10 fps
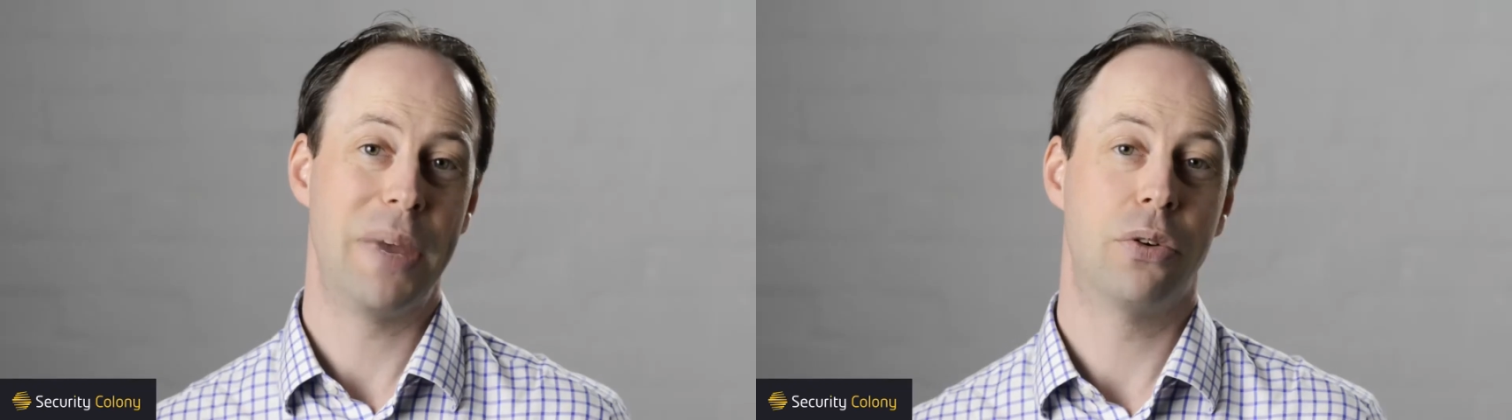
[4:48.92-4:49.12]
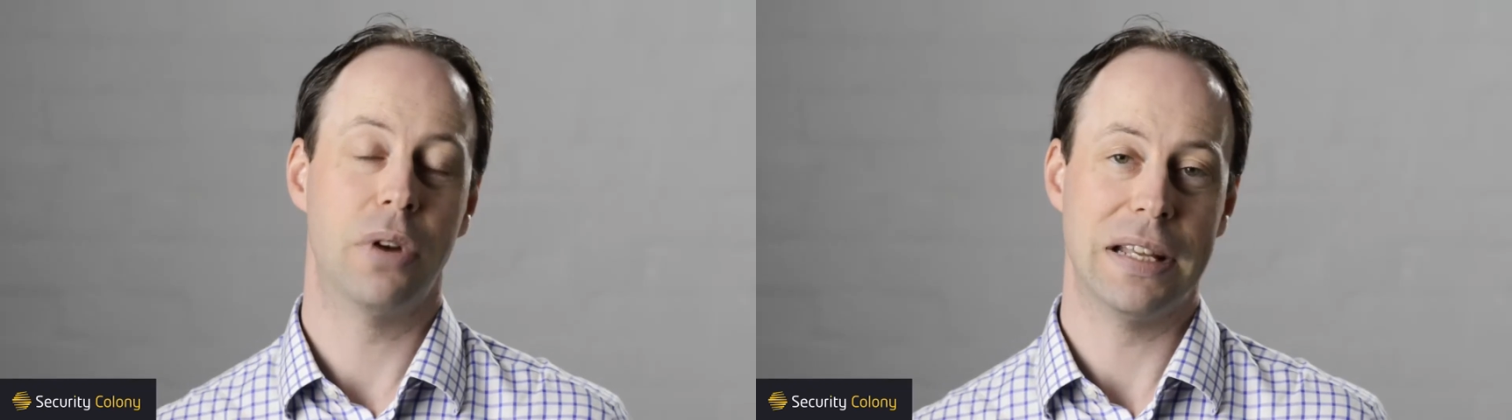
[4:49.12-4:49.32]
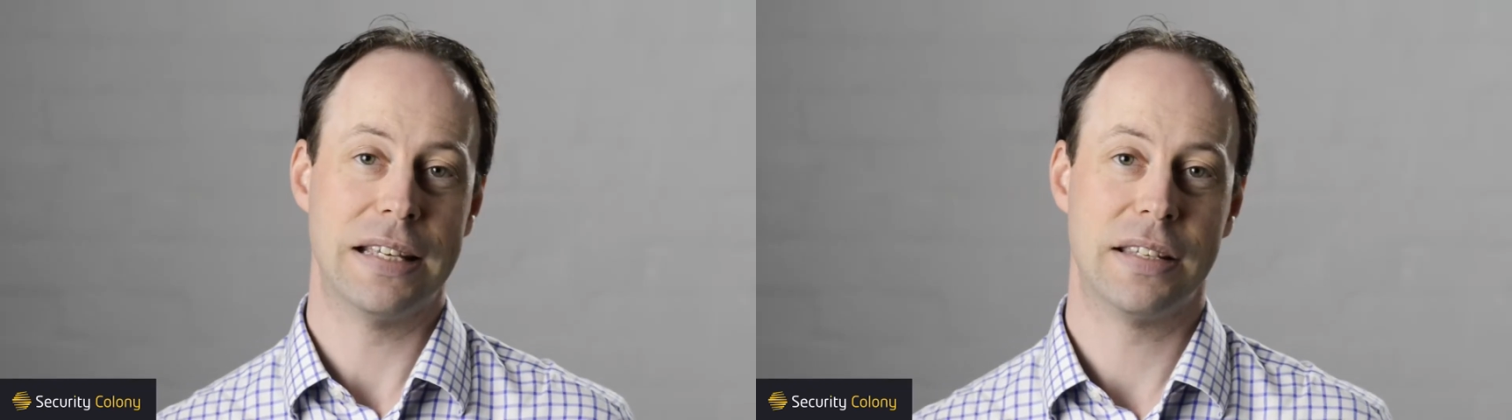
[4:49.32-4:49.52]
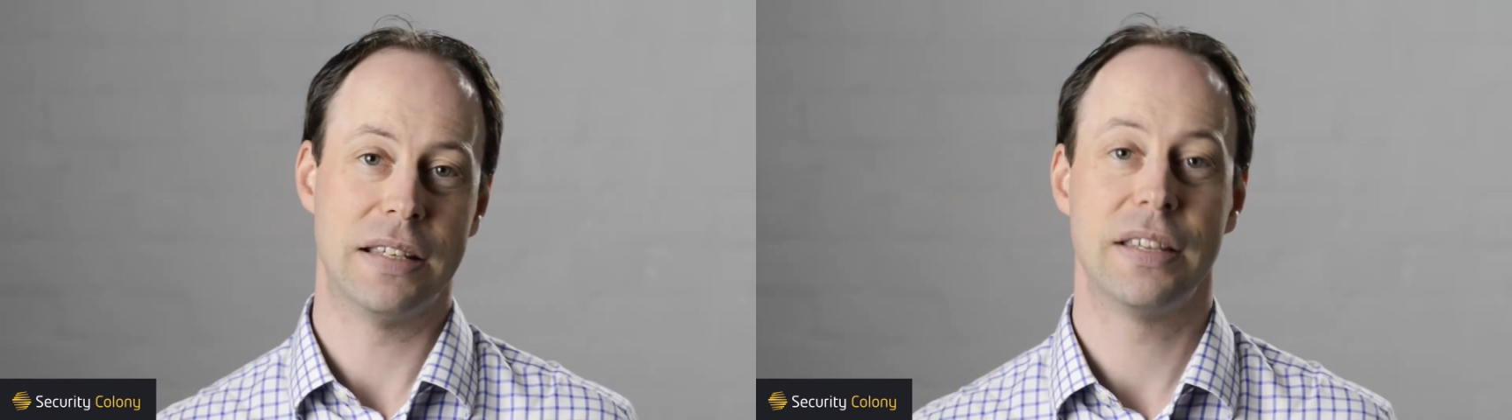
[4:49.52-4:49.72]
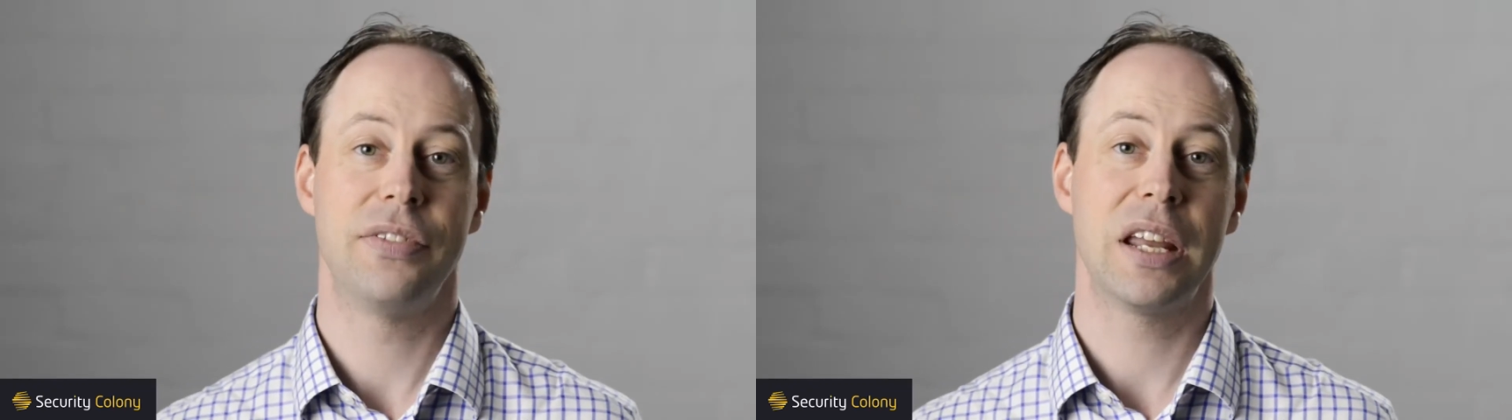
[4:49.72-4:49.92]
big release
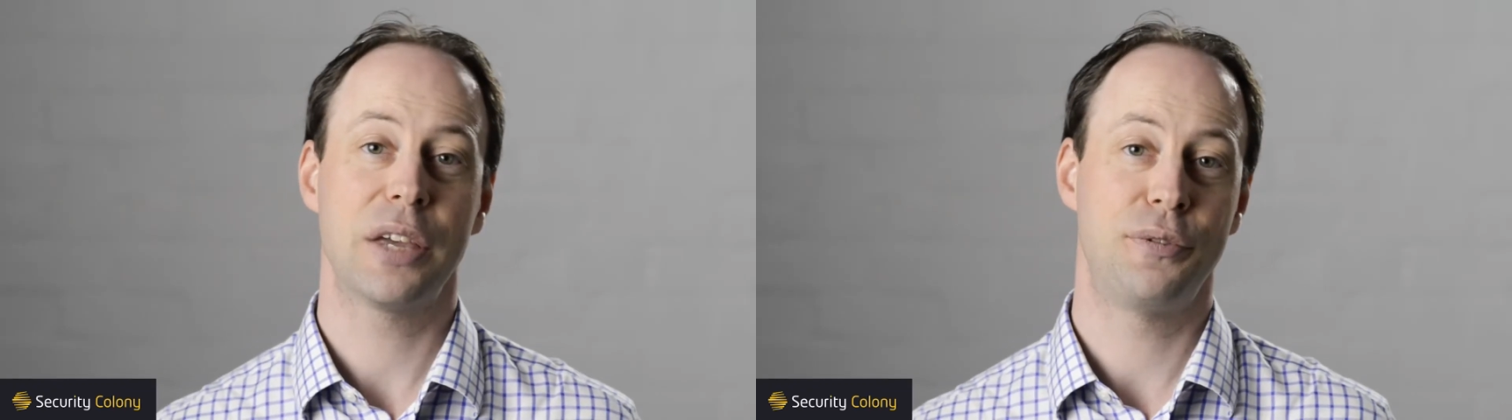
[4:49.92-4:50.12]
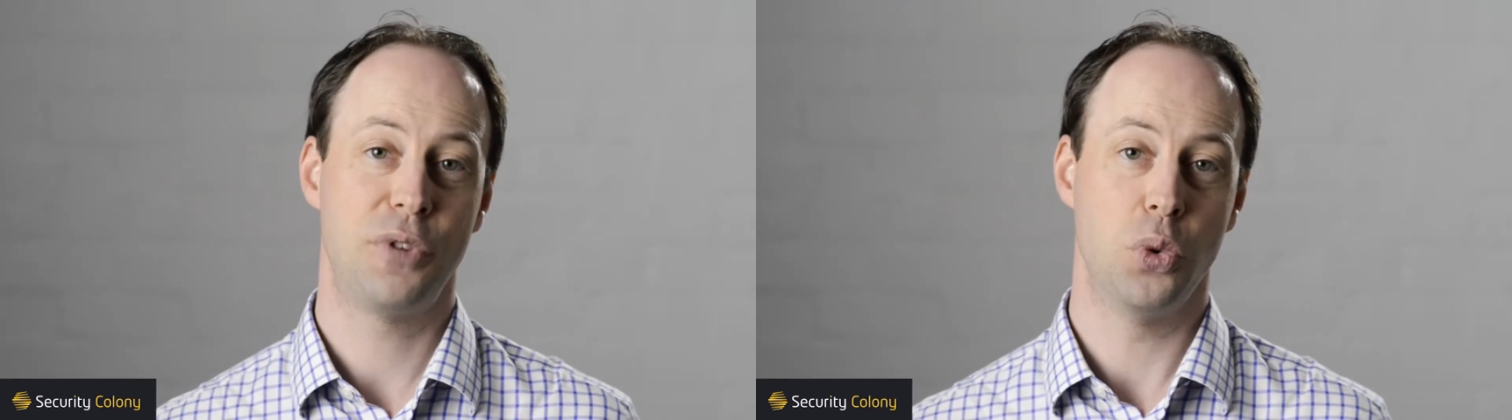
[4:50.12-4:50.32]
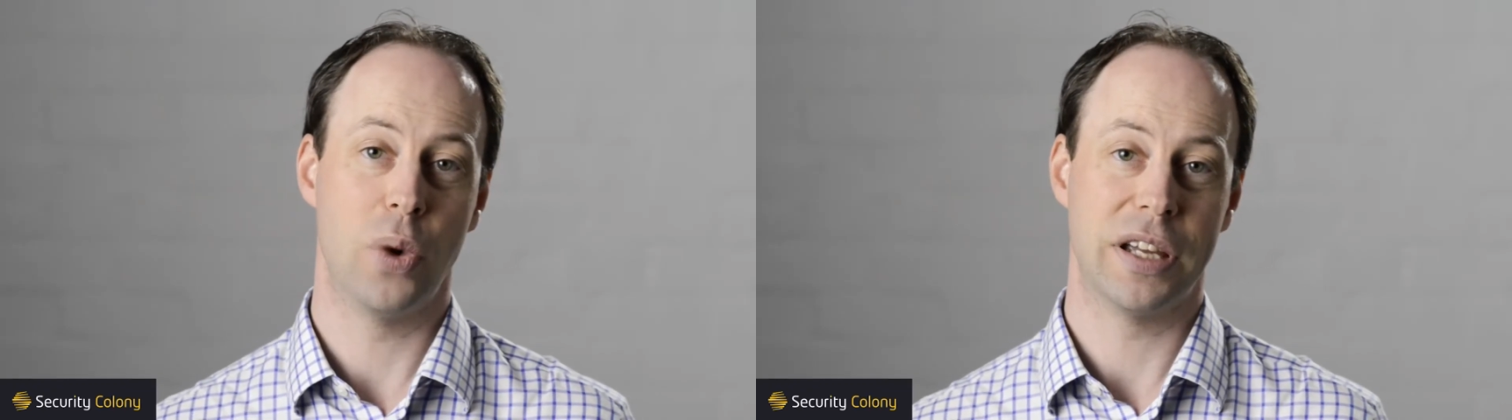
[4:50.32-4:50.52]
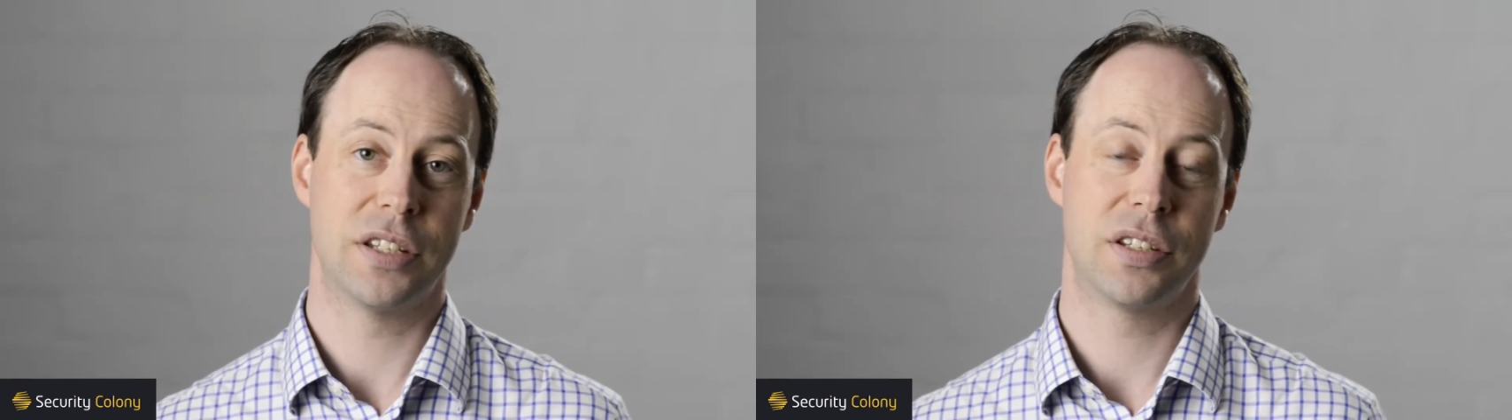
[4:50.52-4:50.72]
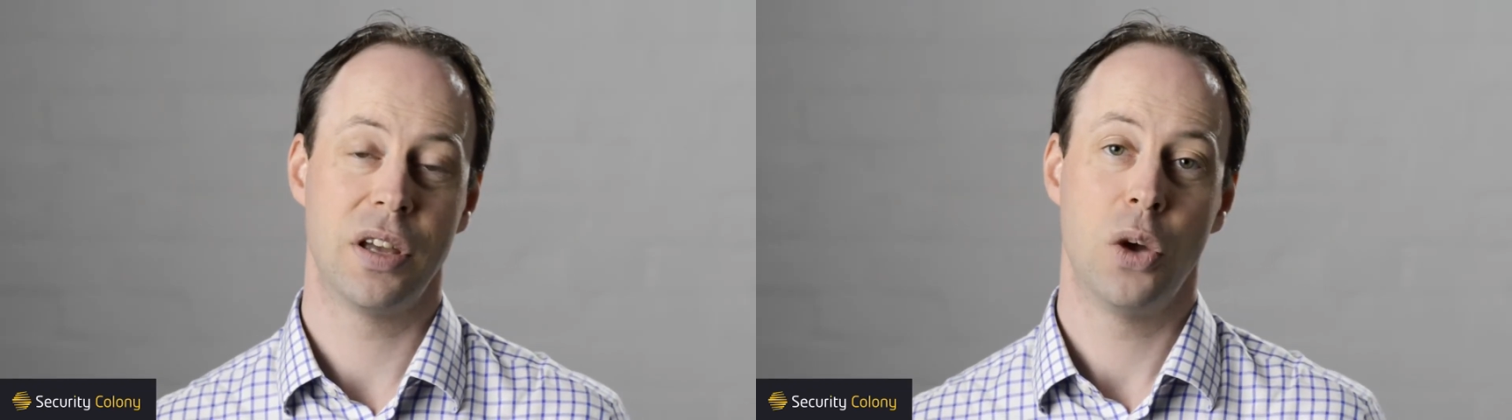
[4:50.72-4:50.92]
is in the next few
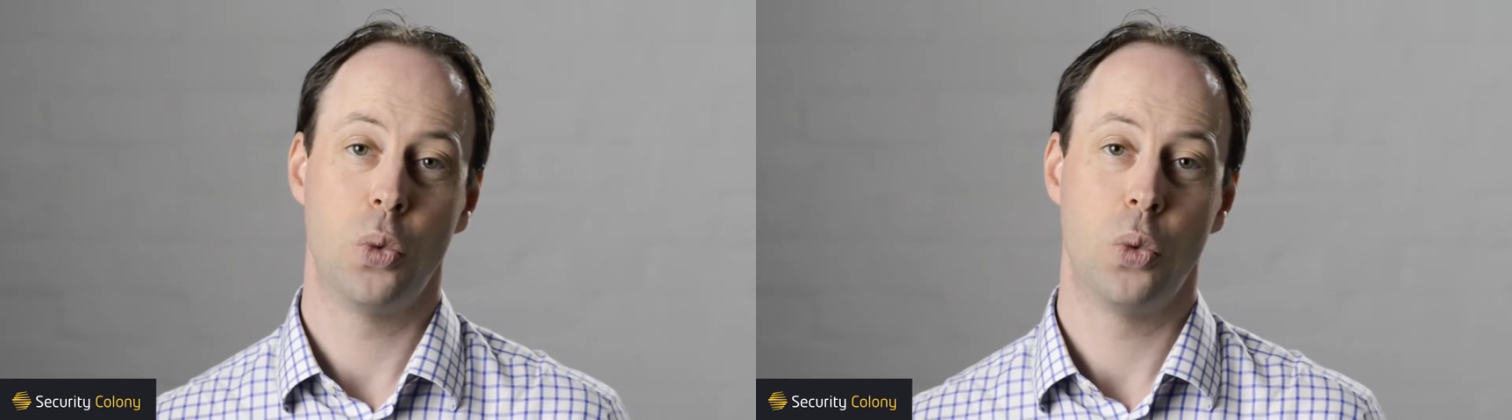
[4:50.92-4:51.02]
weeks,